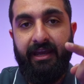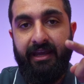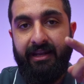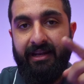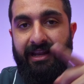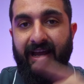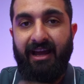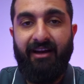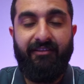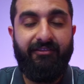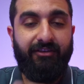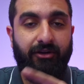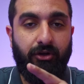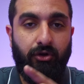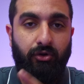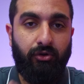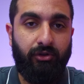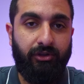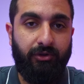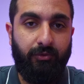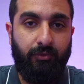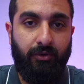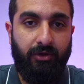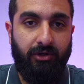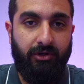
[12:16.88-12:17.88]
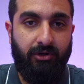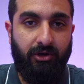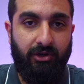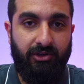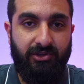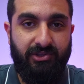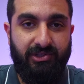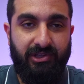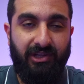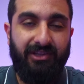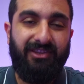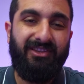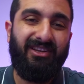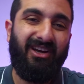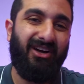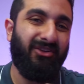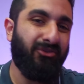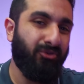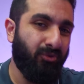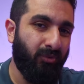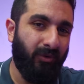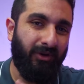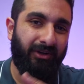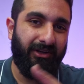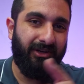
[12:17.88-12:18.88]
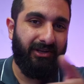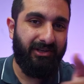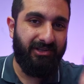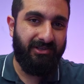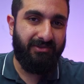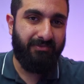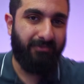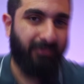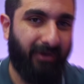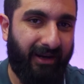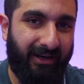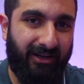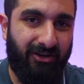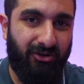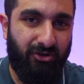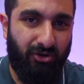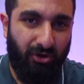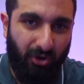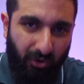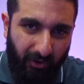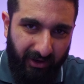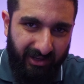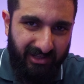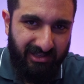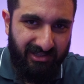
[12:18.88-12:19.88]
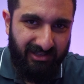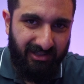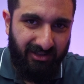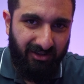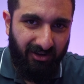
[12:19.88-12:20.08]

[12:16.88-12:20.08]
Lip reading: and having only one card slot. The other one is micro SD